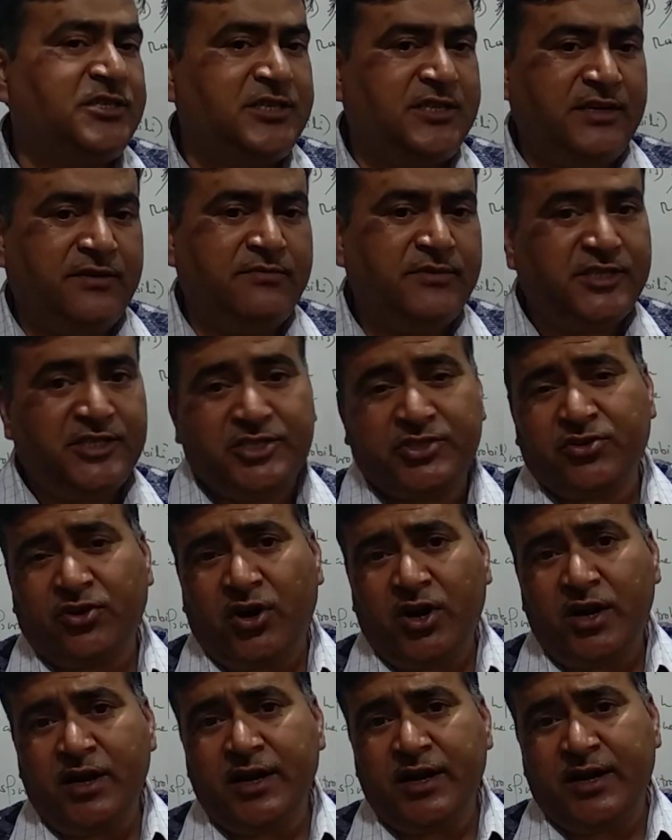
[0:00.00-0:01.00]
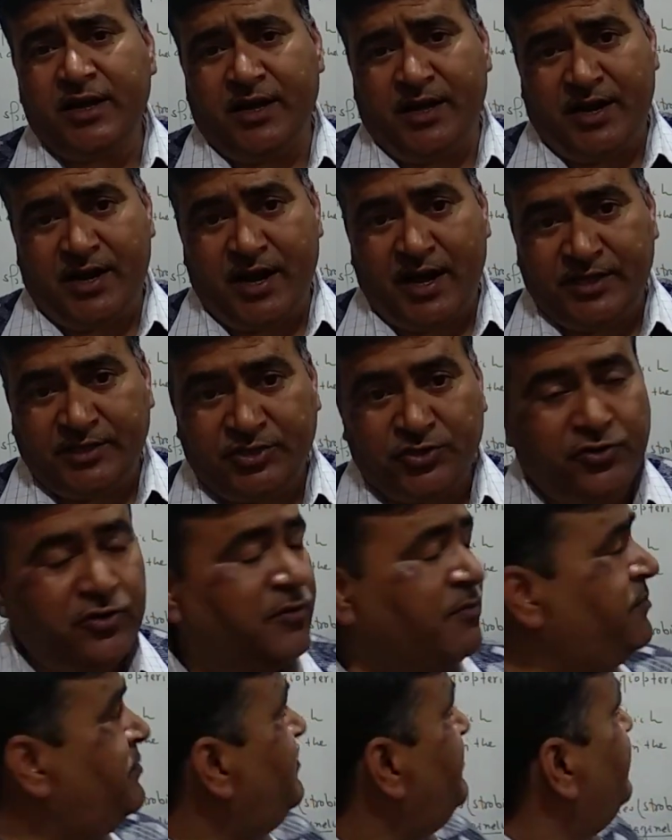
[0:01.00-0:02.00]
stem is called
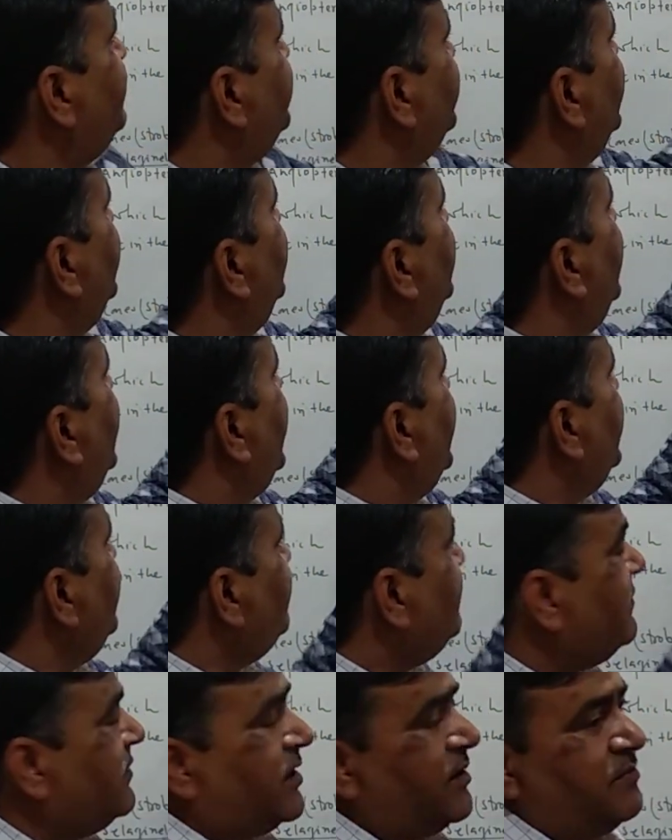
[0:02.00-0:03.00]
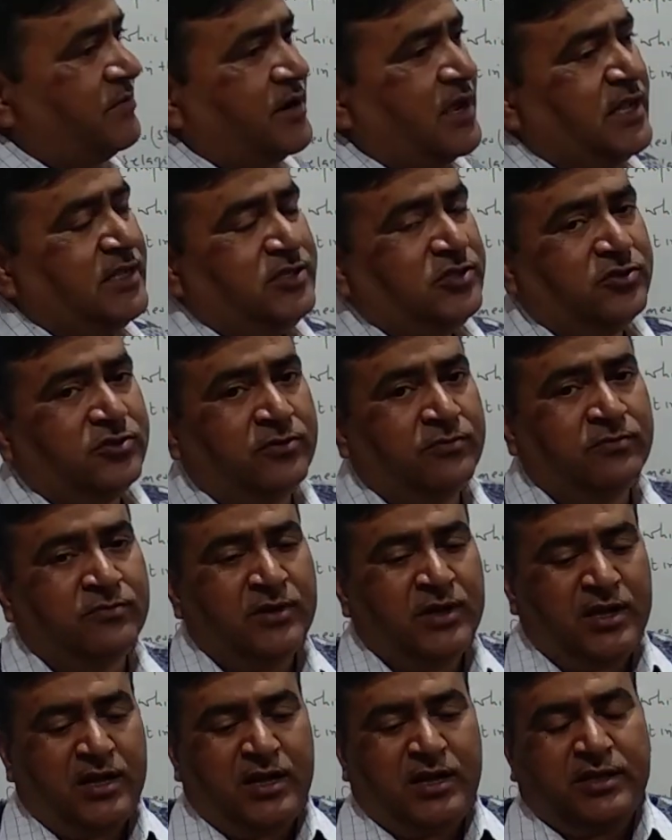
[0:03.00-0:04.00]
rhizome, and from
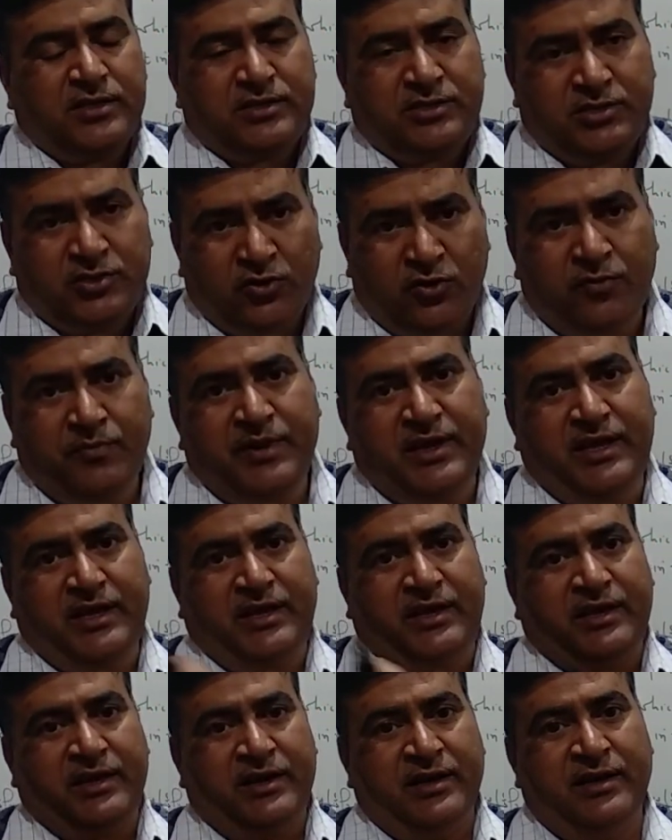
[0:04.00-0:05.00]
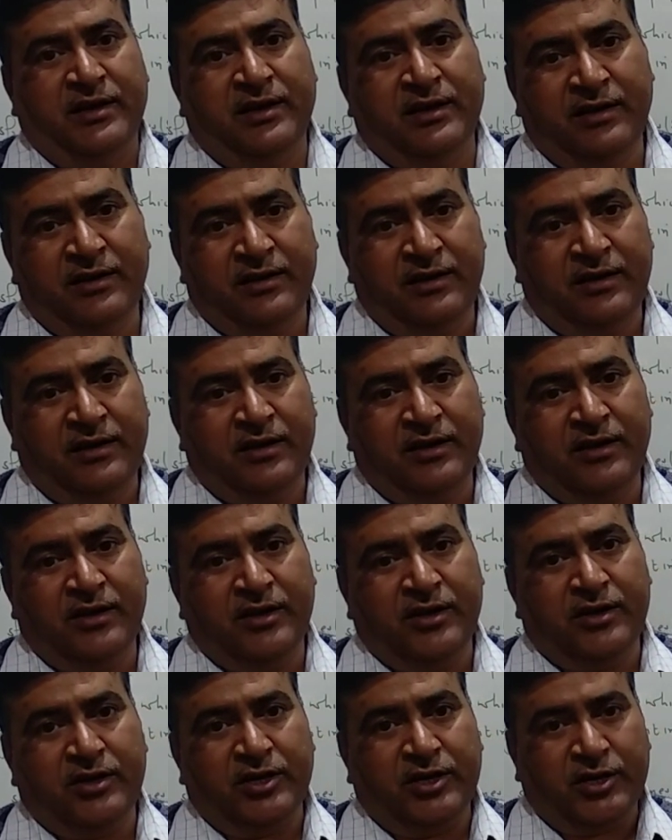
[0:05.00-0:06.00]
rhizome so many
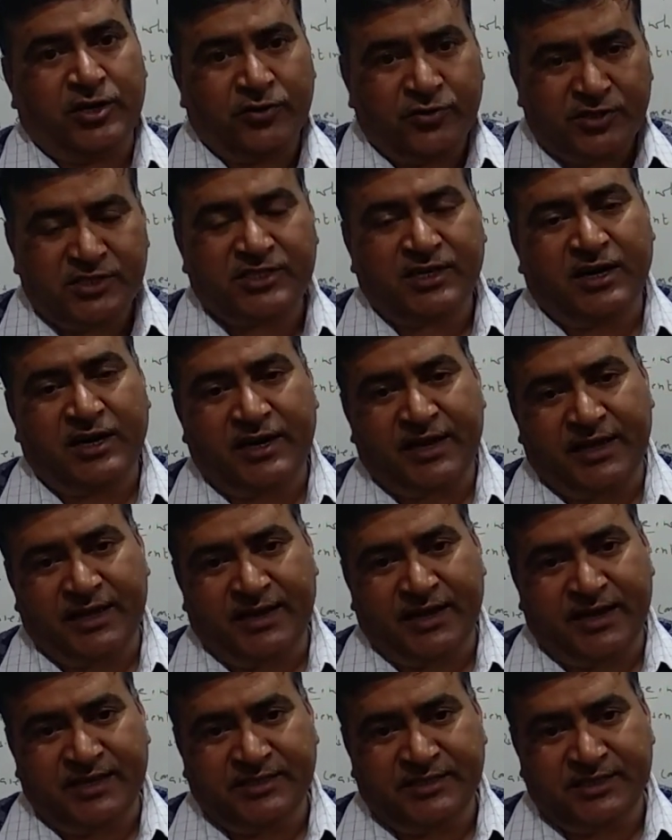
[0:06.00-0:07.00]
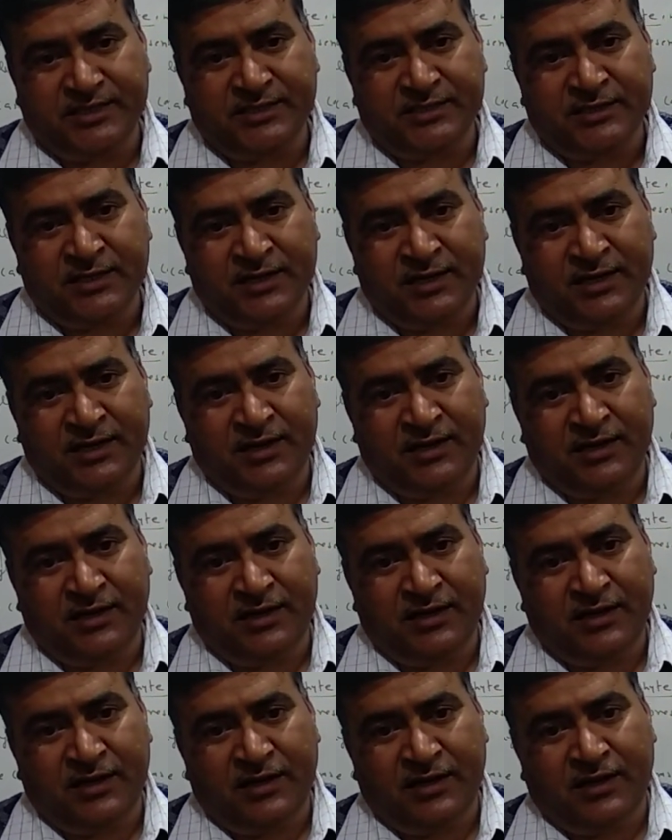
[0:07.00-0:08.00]
roots are arises,
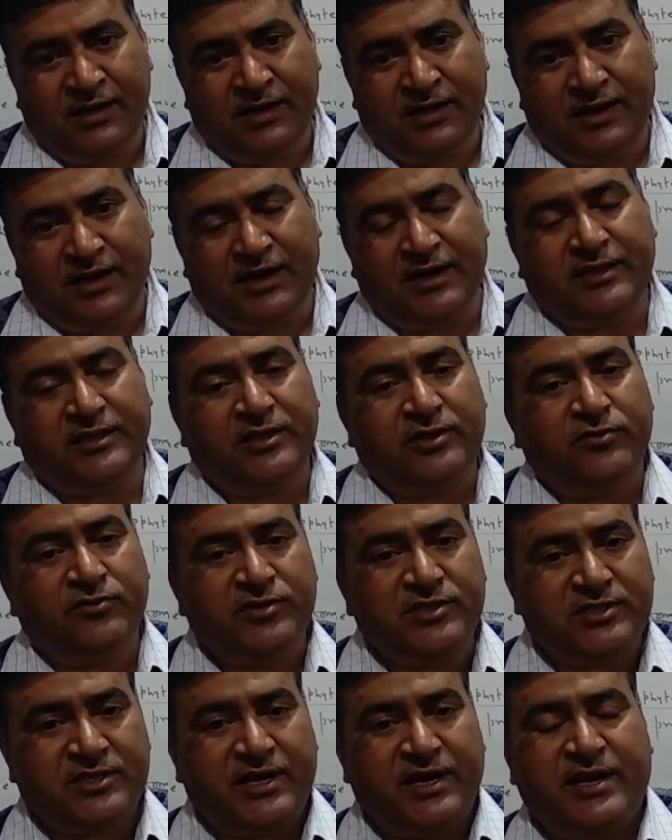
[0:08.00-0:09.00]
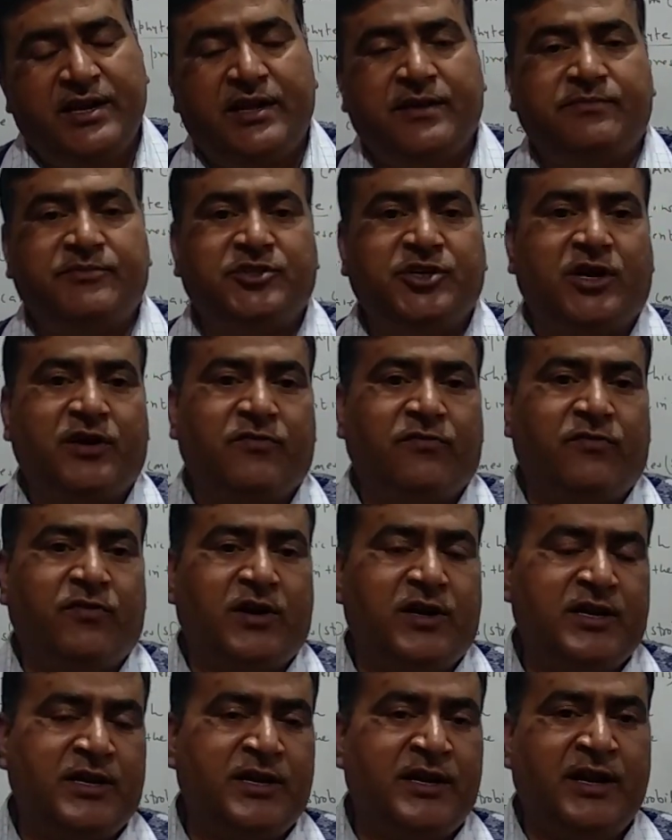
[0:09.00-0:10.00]
and the roots can absorb
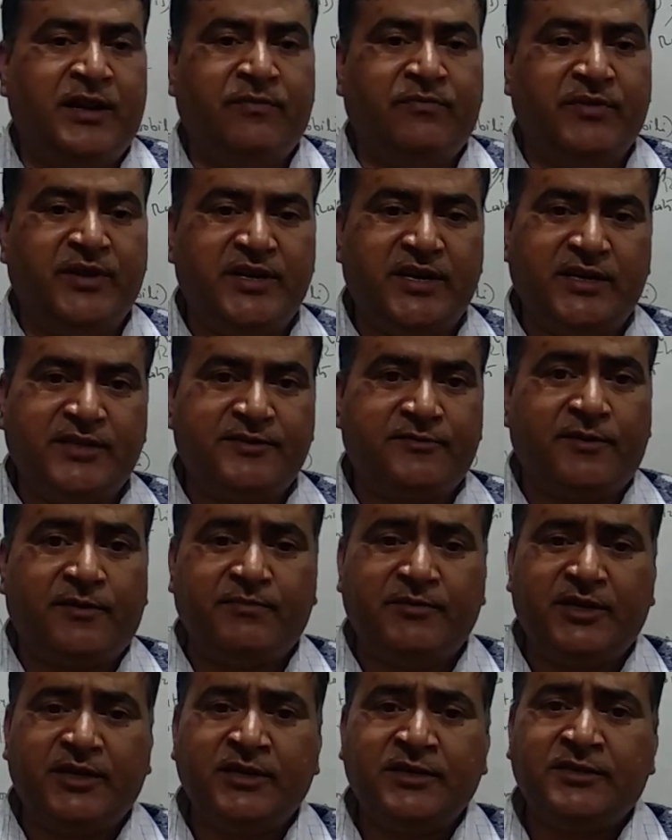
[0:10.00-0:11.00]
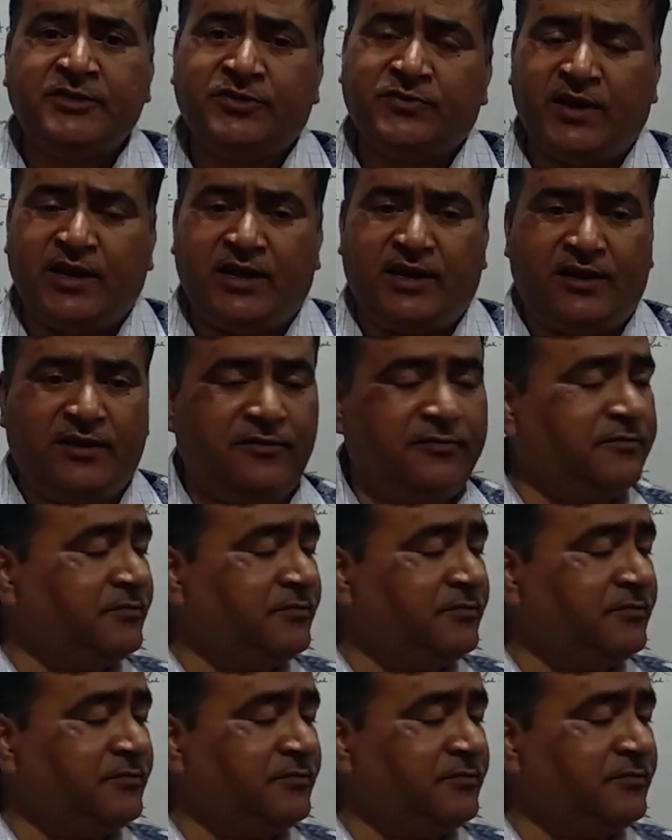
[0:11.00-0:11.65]
water and minerals from the soil.